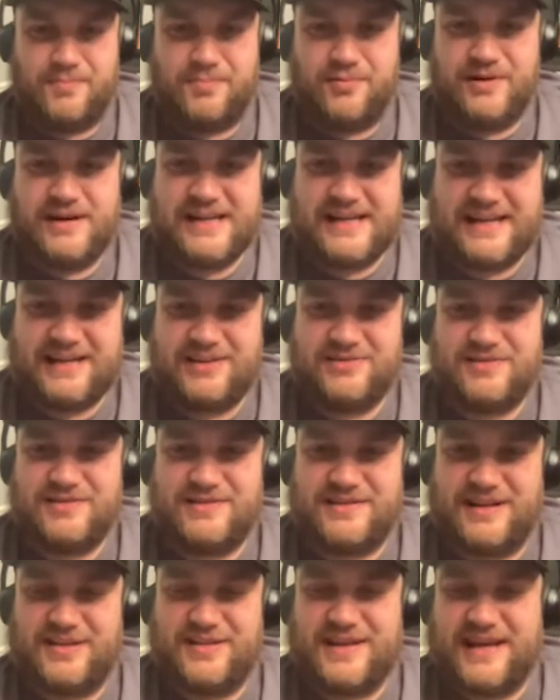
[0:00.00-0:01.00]
pretty
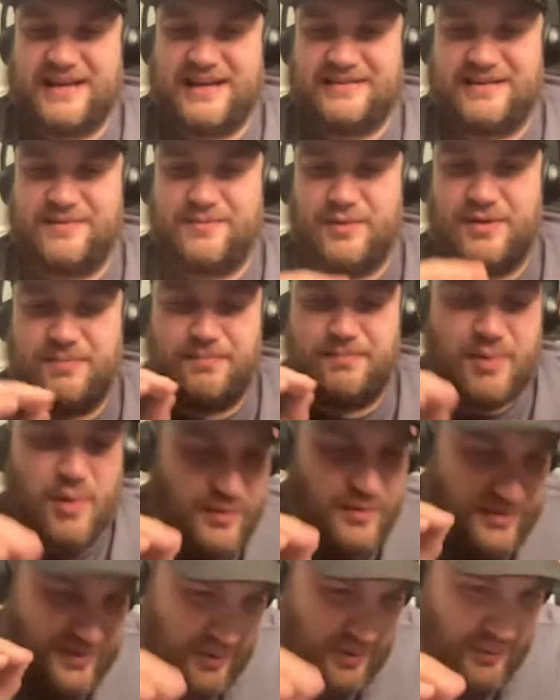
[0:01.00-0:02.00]
interesting things. And with
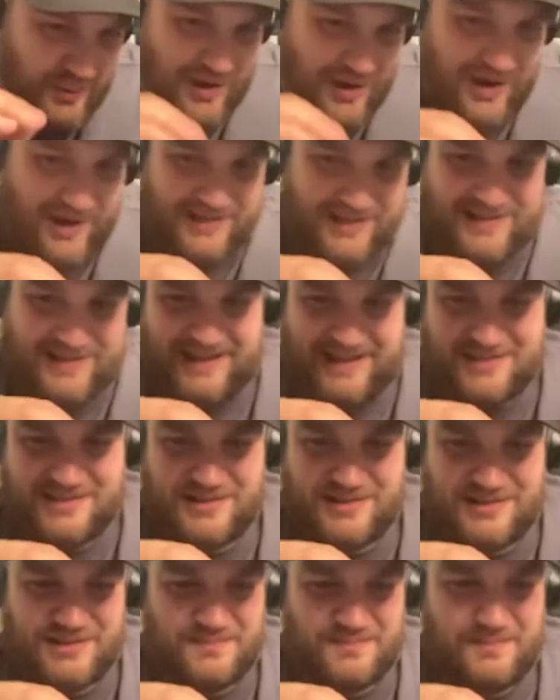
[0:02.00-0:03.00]
both no
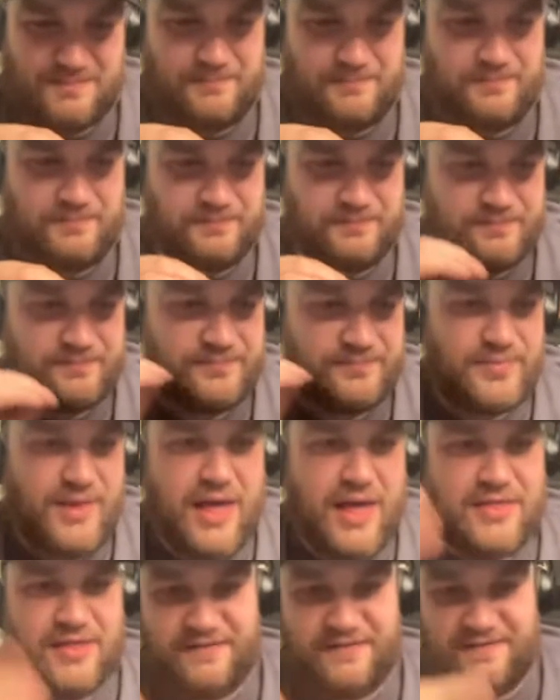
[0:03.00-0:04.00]
contests,
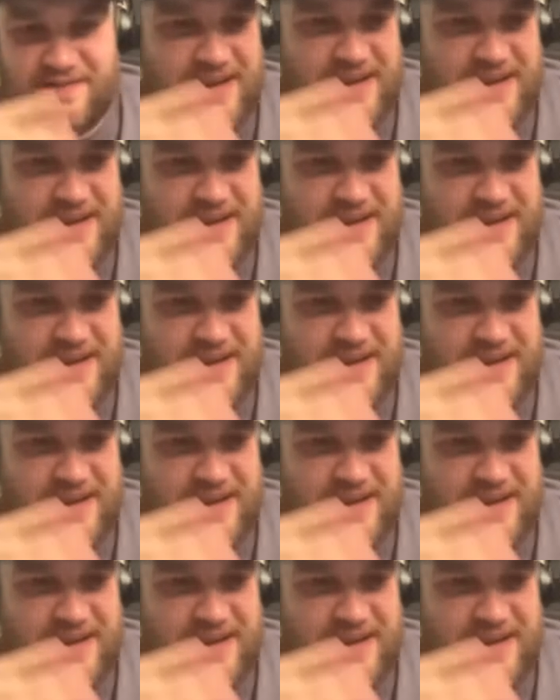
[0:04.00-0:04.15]
the